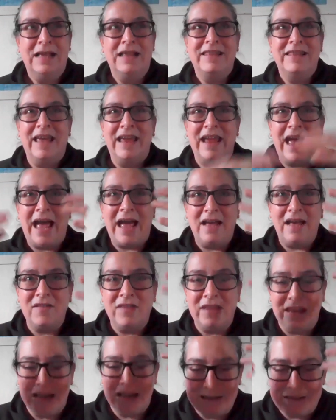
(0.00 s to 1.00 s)

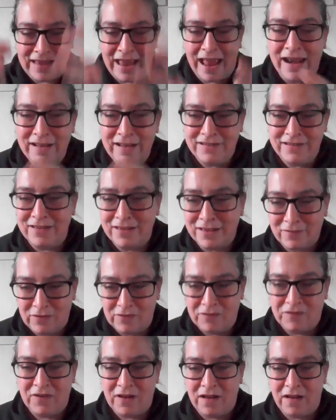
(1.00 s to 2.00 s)
The intelligence of
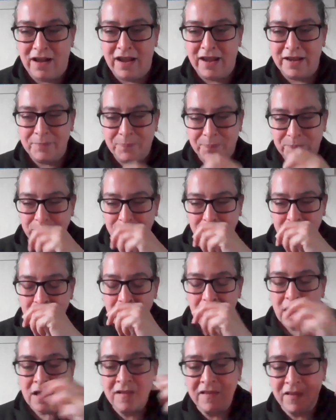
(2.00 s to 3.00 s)
a fly,
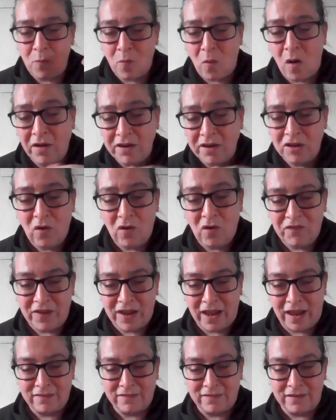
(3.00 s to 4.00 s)
so what you're
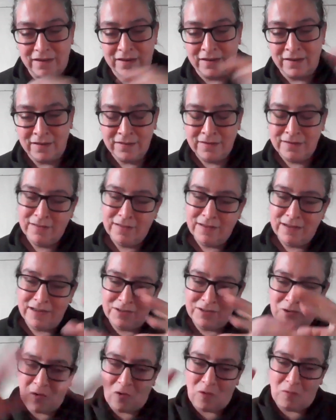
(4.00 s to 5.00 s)
forgetting
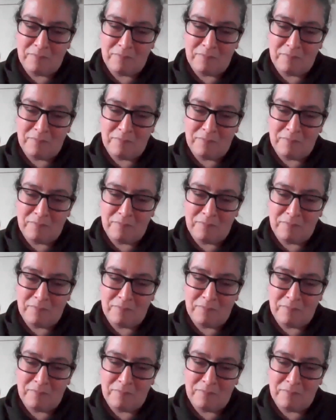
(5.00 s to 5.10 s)
in your